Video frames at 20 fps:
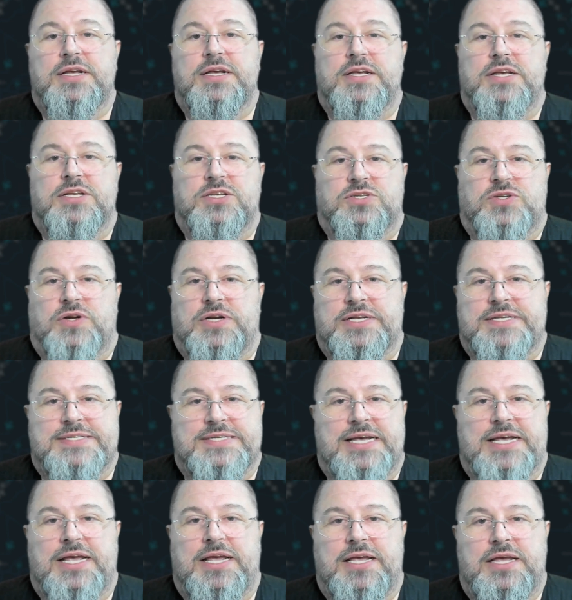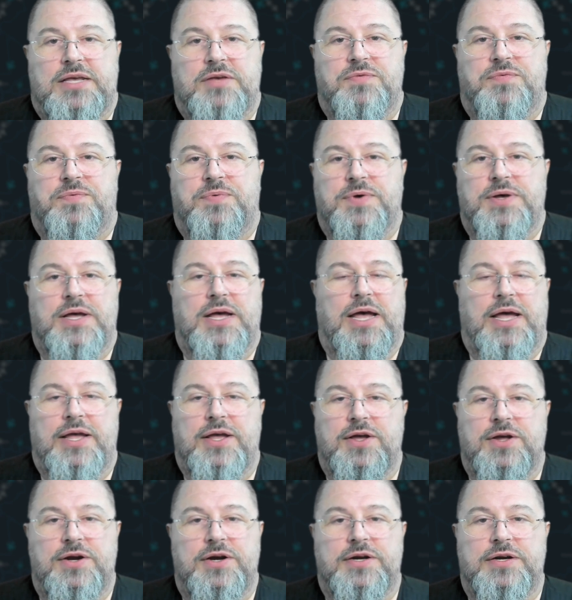So let's say if I
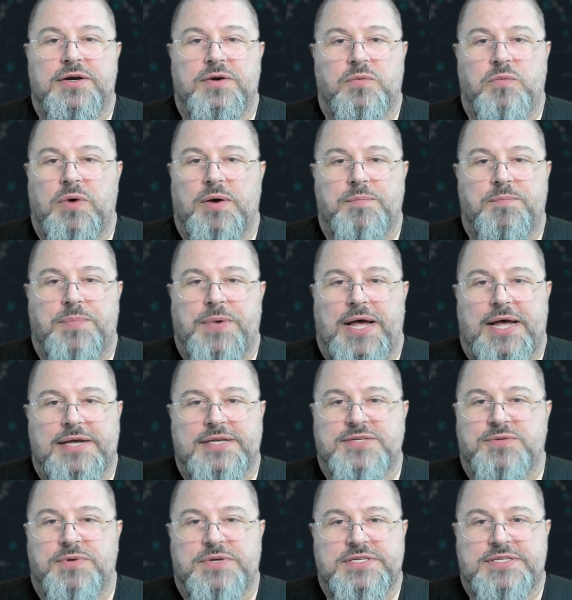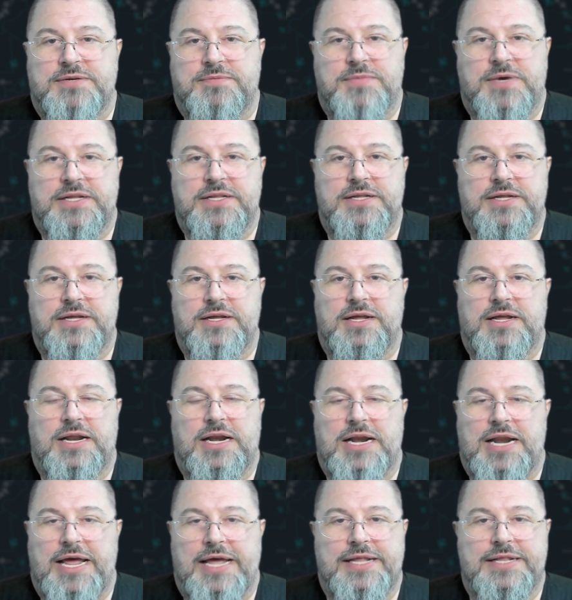earn 1 pax when somebody
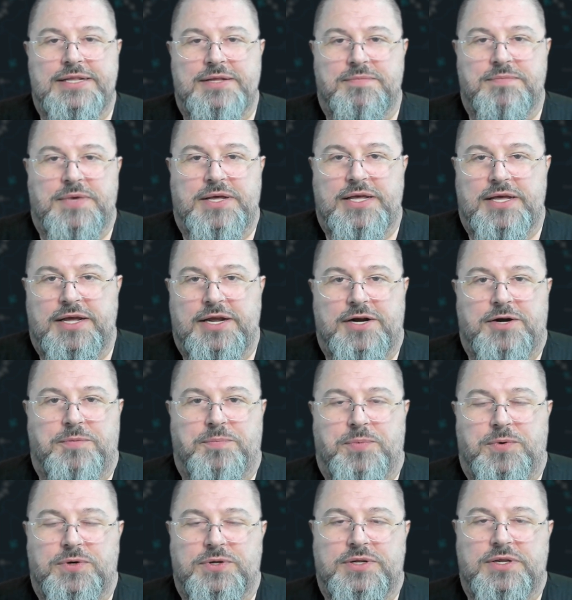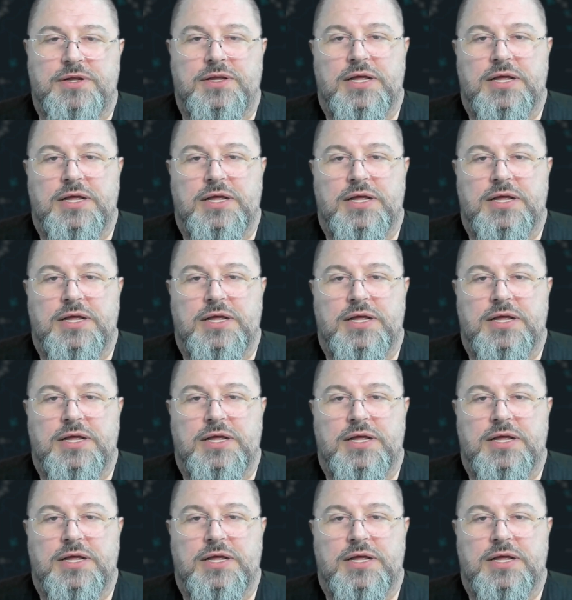lands in my airport,